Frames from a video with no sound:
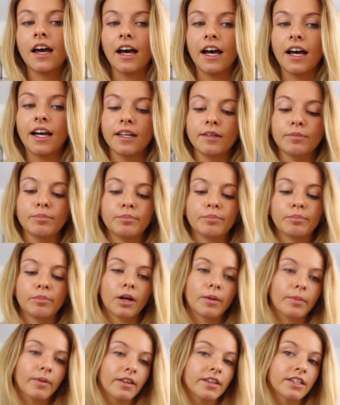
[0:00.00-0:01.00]
I
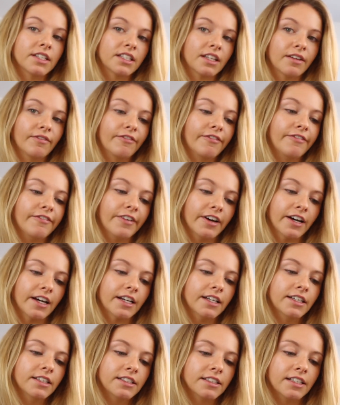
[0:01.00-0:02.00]
pop it on the skin
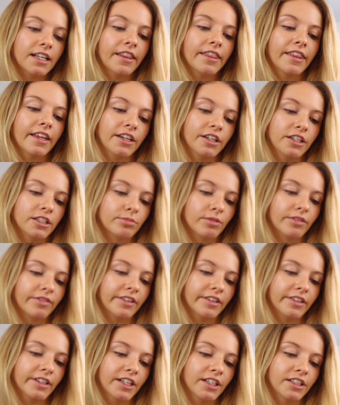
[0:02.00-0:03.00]
first and then use my
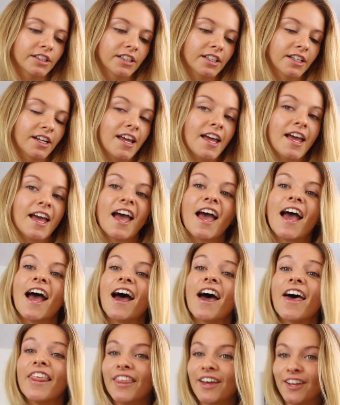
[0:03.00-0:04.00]
foundation
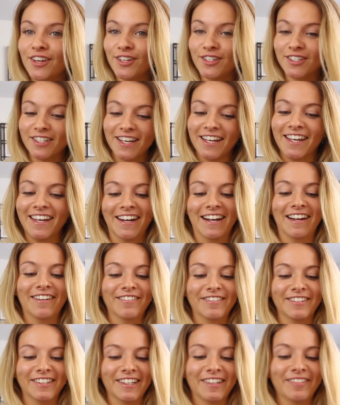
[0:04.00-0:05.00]
and then use it again after.